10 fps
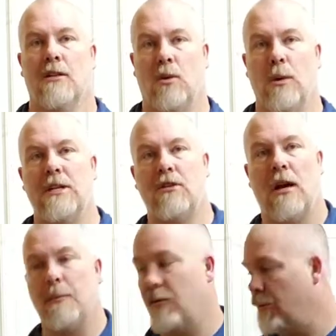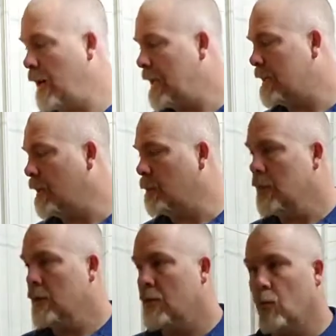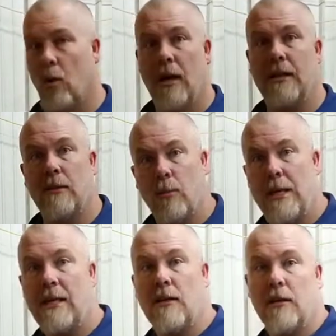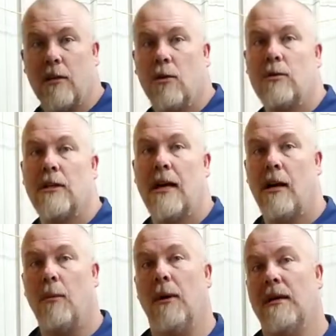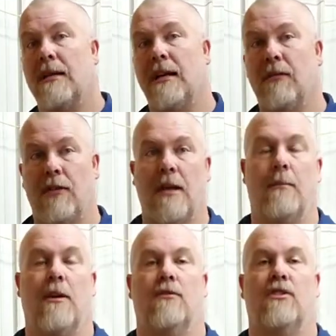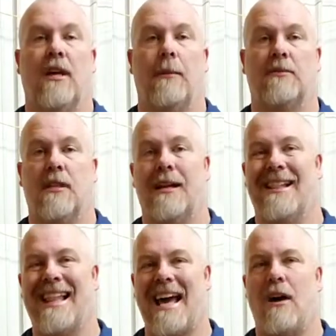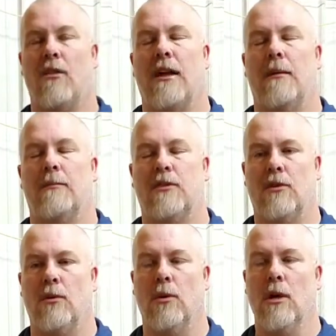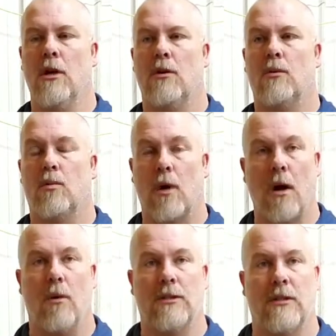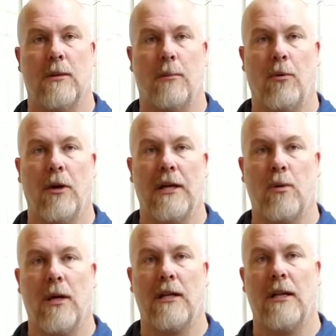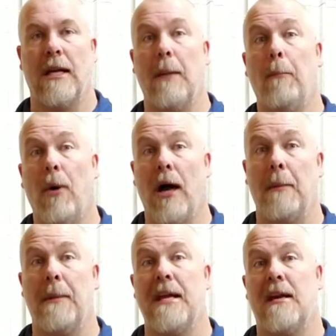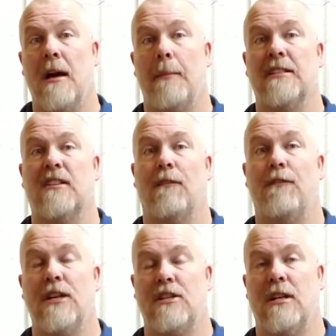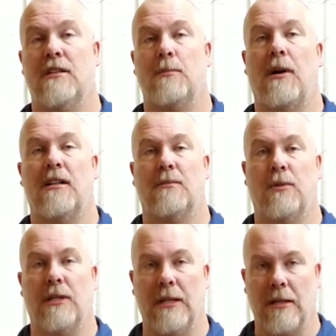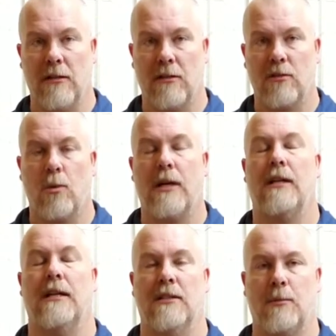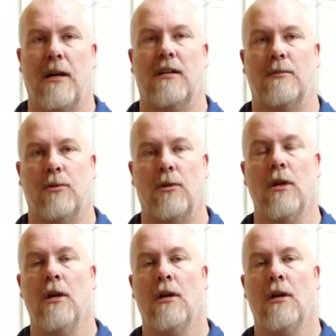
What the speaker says: So we try to provide them what we can do to help give them those steps that allow them to grow as an employee quickly, but become as efficient as possible, as quickly as possible,